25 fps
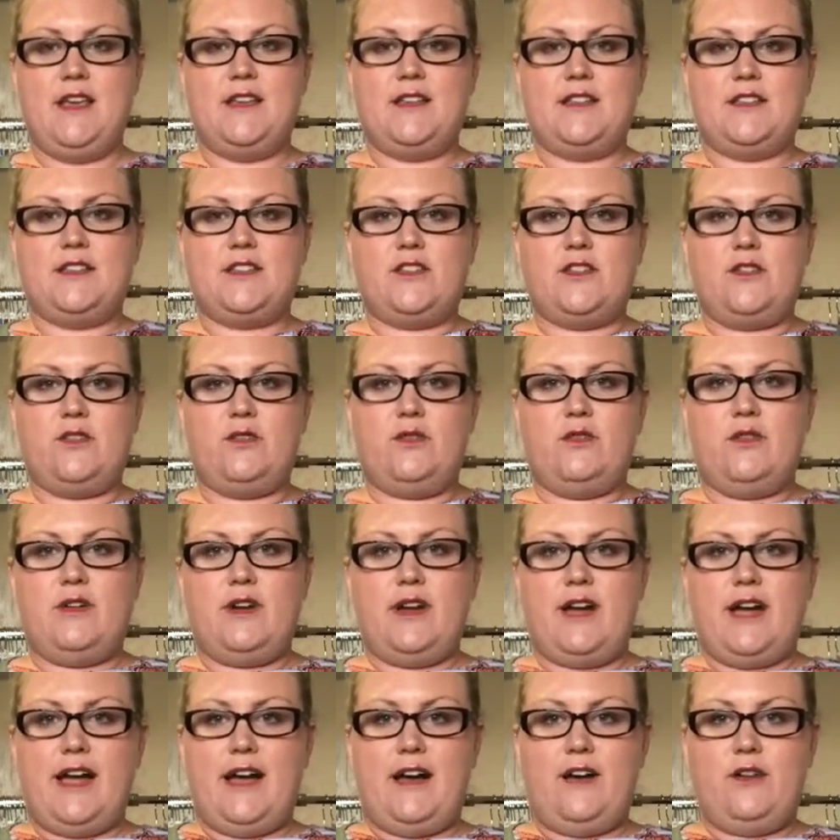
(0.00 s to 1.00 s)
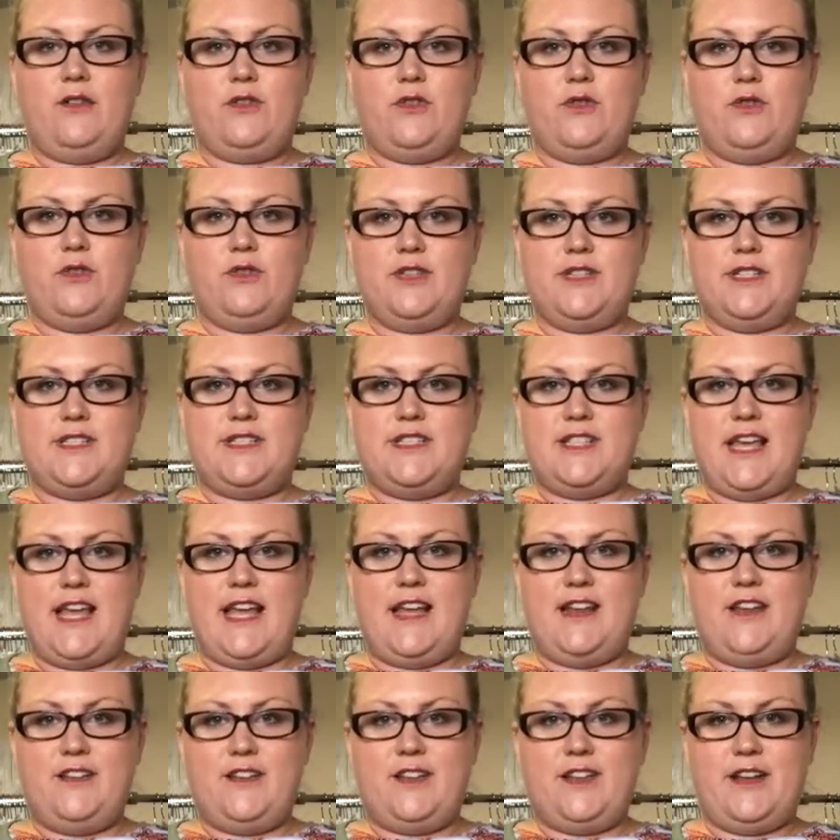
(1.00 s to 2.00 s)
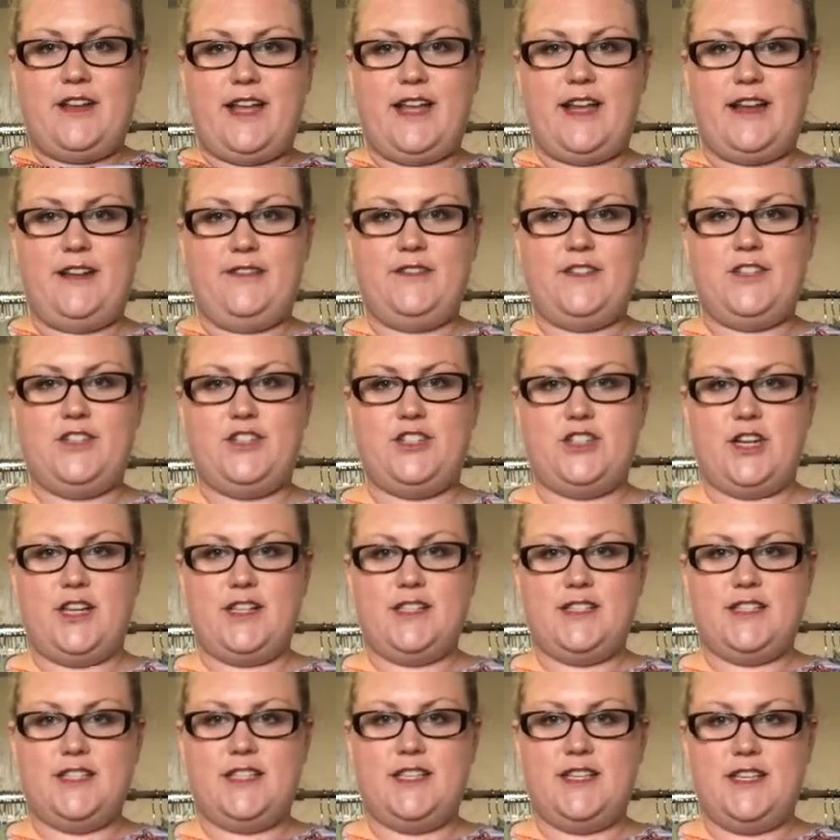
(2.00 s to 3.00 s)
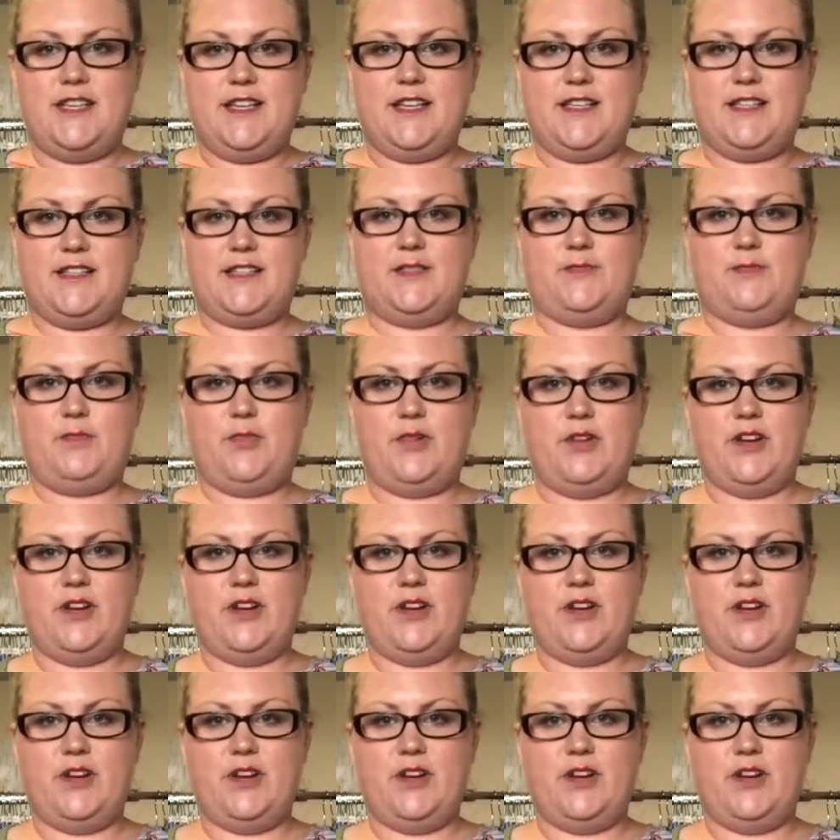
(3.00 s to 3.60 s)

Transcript: So how cool is that? And you can kind of adjust this,